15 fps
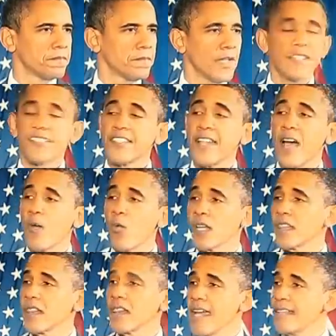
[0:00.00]
It's not
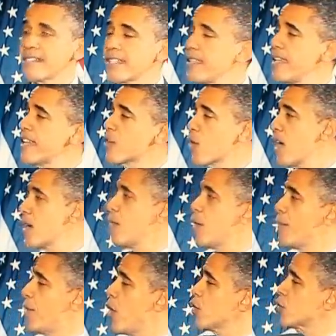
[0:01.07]
what led to the
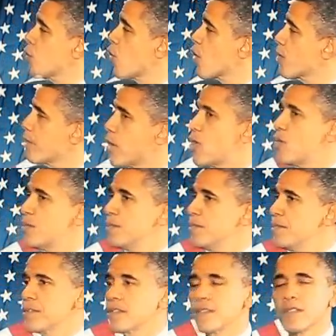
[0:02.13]
incredible post-war
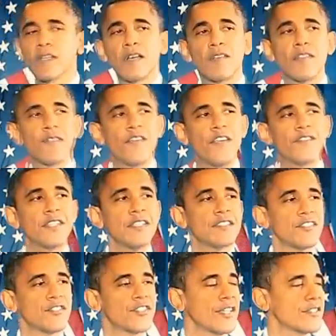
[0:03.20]
booms of the
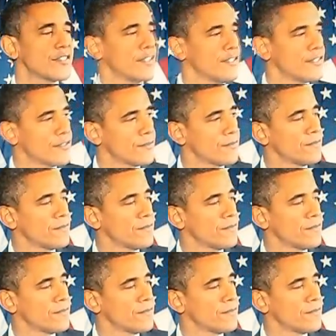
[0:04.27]
50s and 60s.